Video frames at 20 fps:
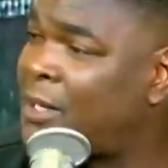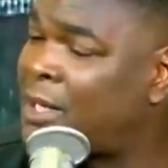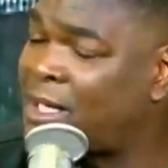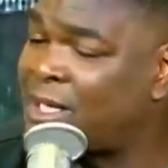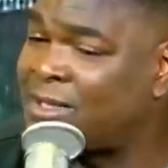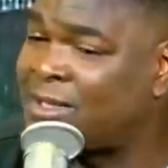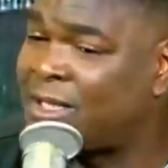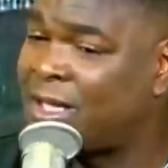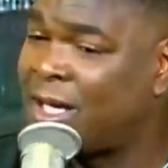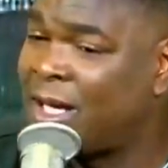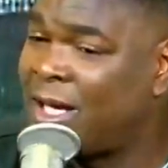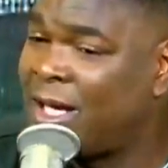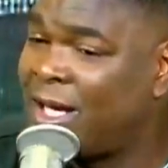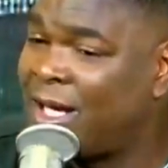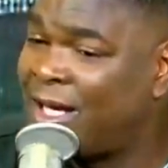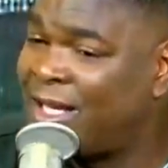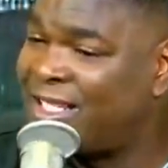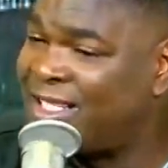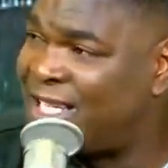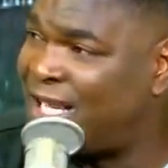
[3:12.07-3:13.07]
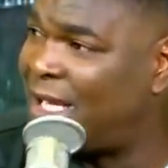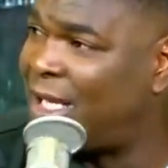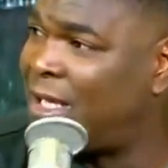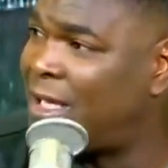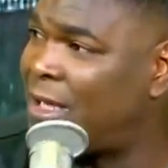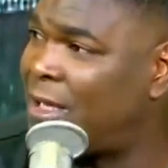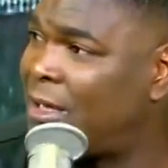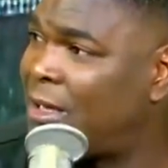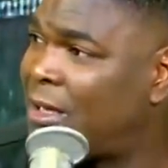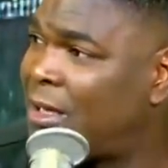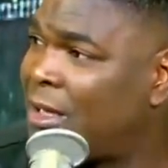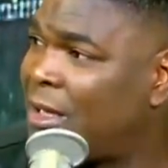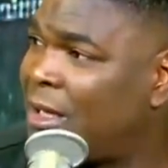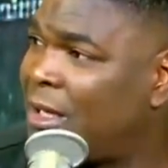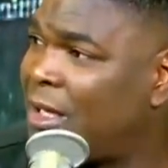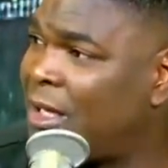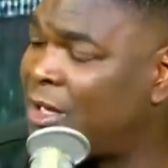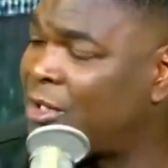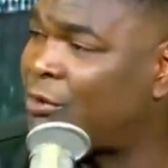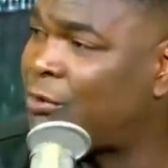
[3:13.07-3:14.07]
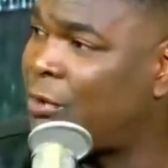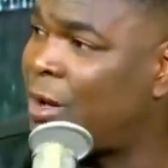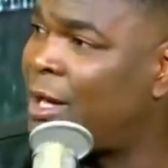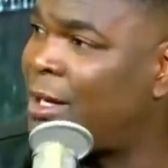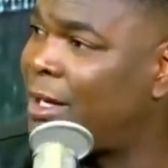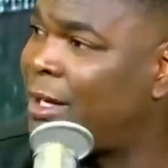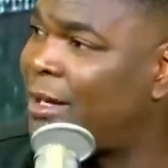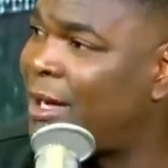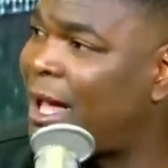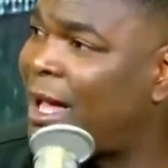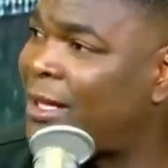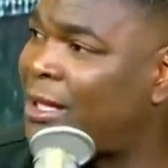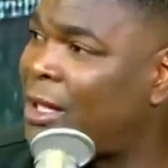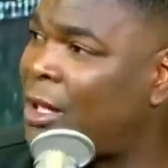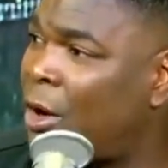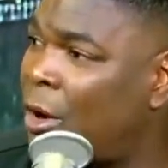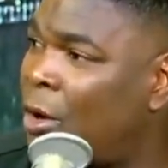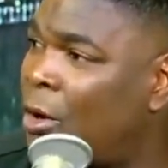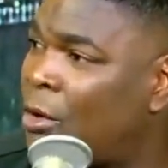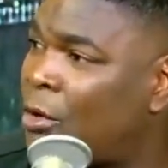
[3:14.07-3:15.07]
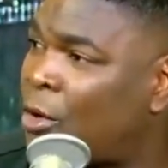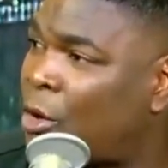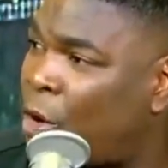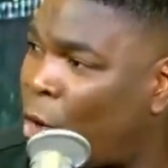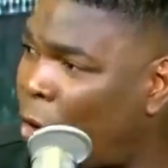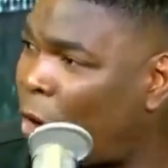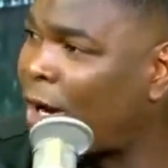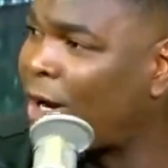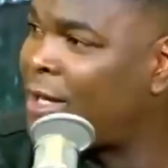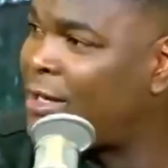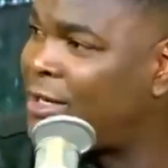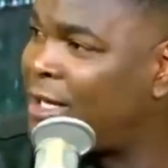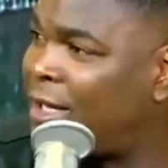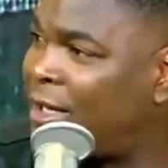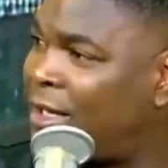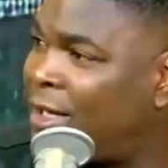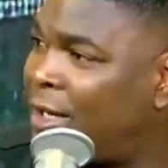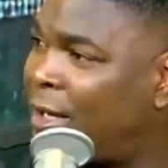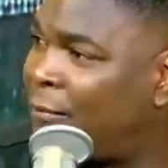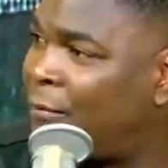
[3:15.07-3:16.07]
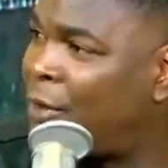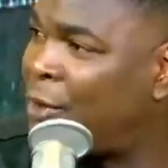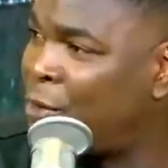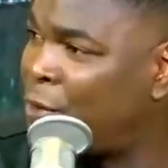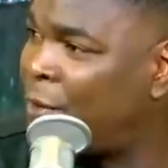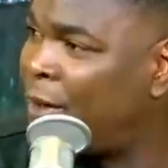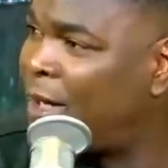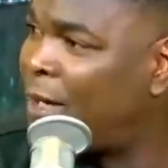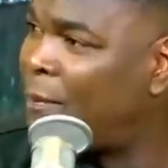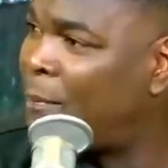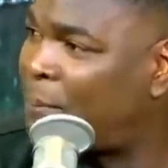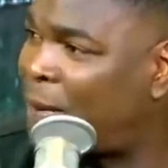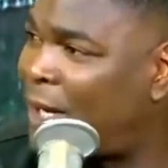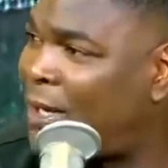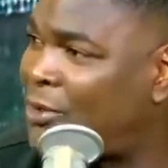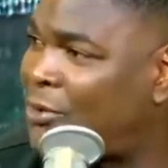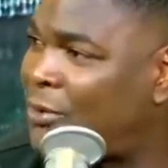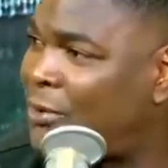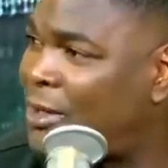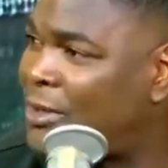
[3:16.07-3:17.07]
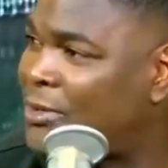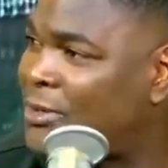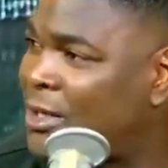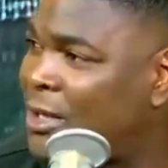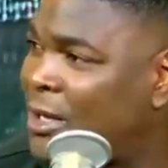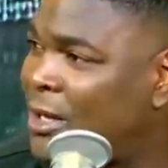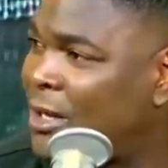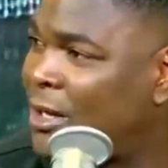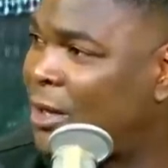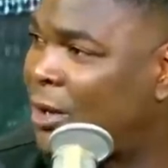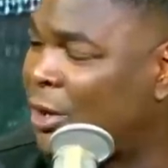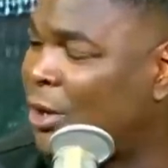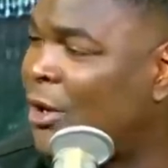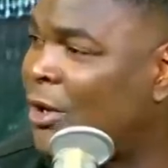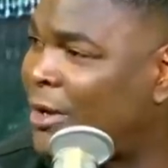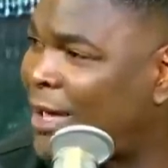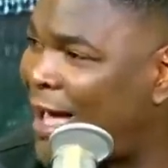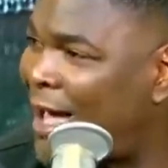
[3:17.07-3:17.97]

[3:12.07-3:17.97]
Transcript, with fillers: because Dillon is running like the old Corey Dillon of the New England Patriots, Earl